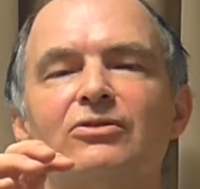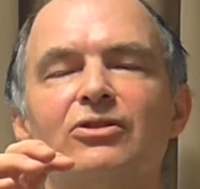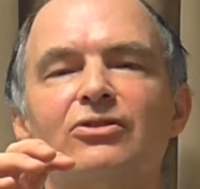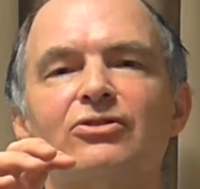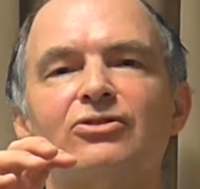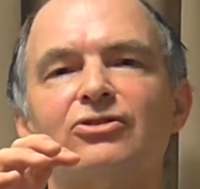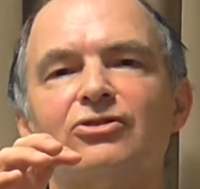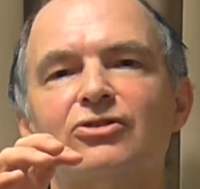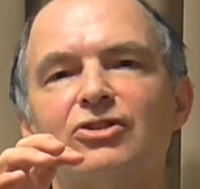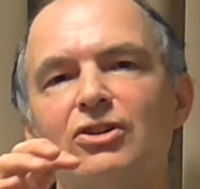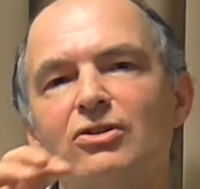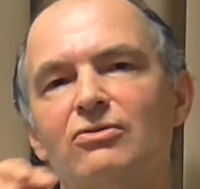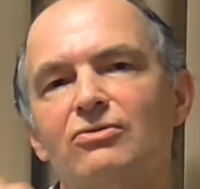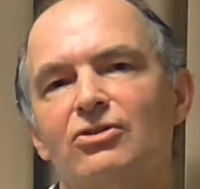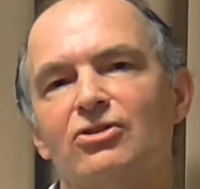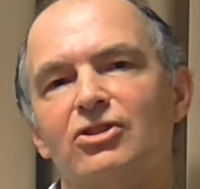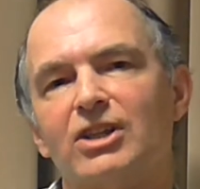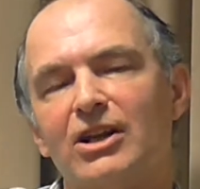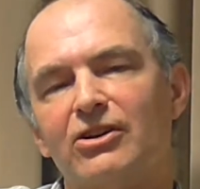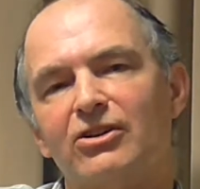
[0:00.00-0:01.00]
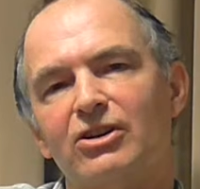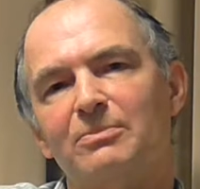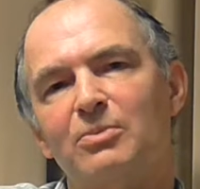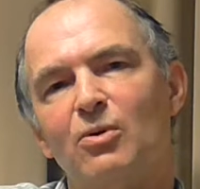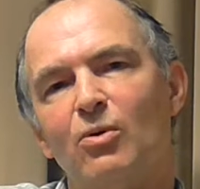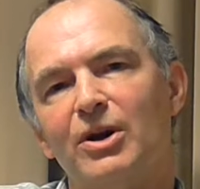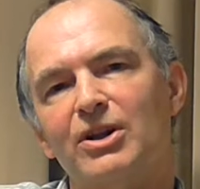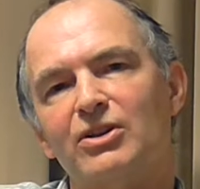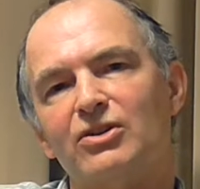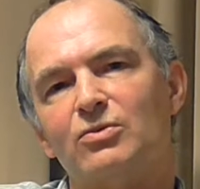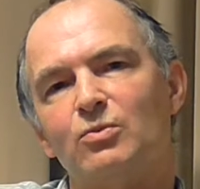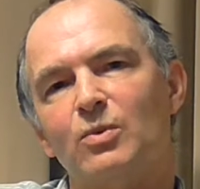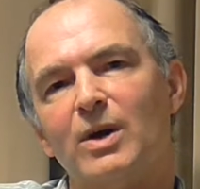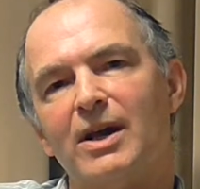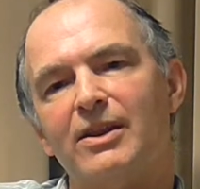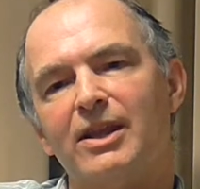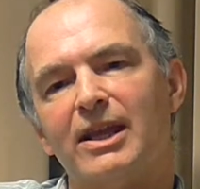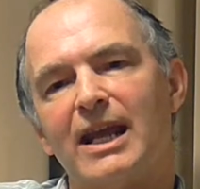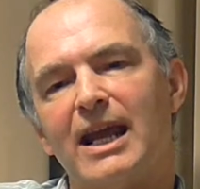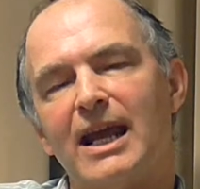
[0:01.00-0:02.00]
the students get to the point
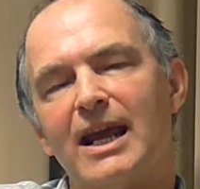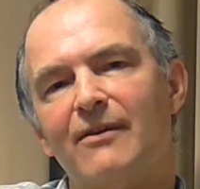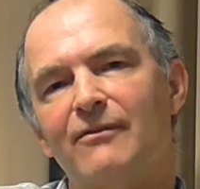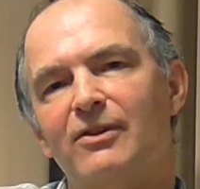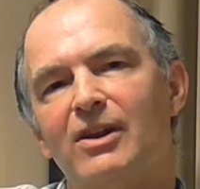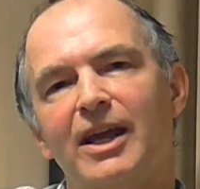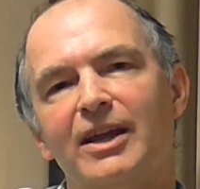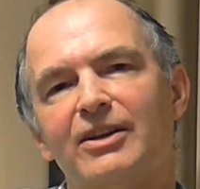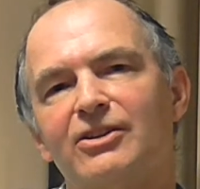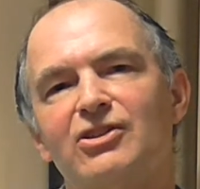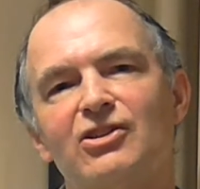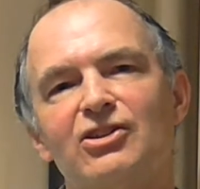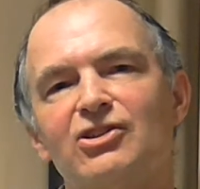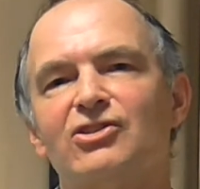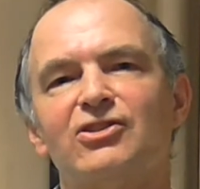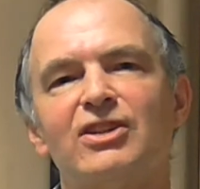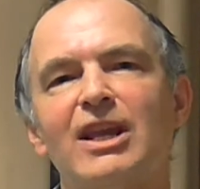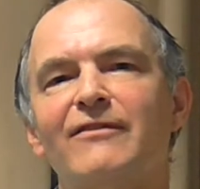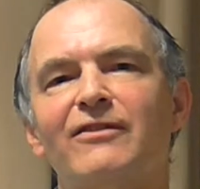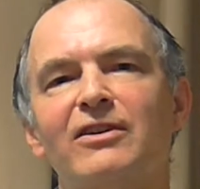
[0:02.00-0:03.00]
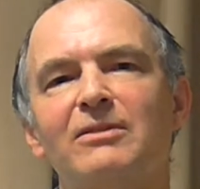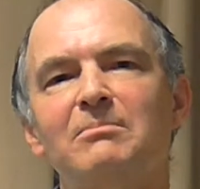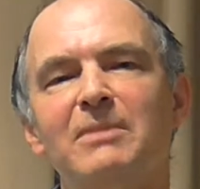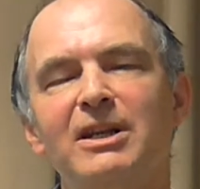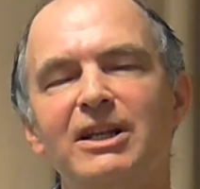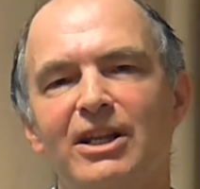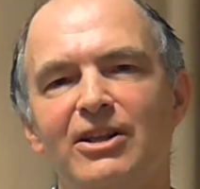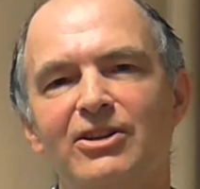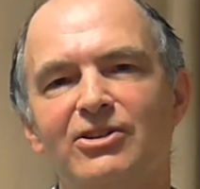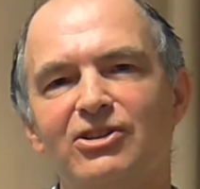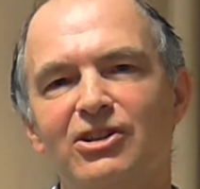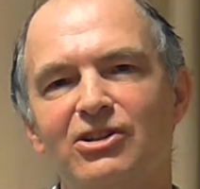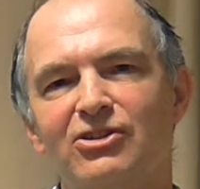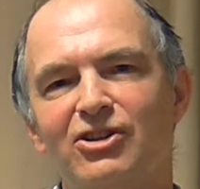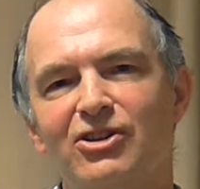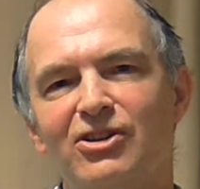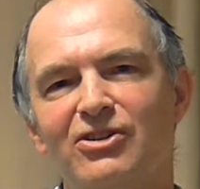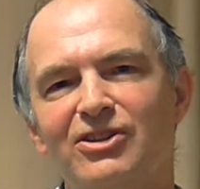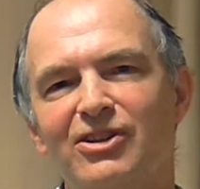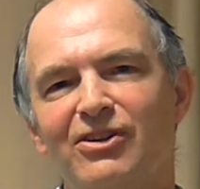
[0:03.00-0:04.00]
where they have like 7 minutes, it
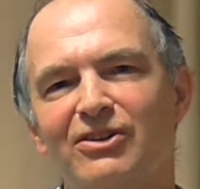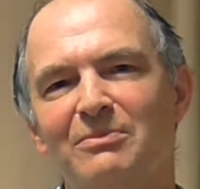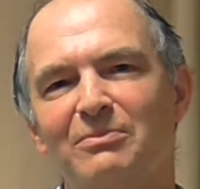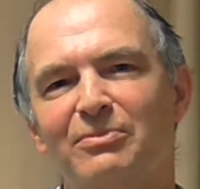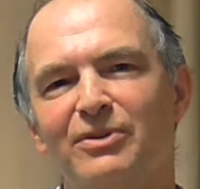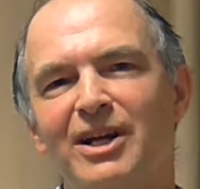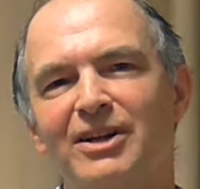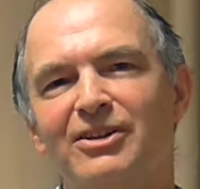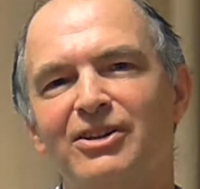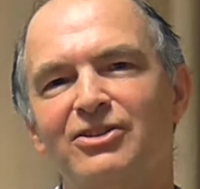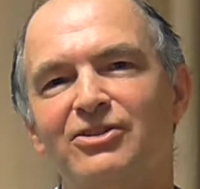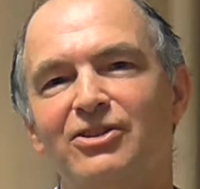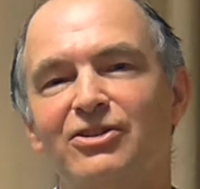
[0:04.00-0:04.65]
turns out in practice,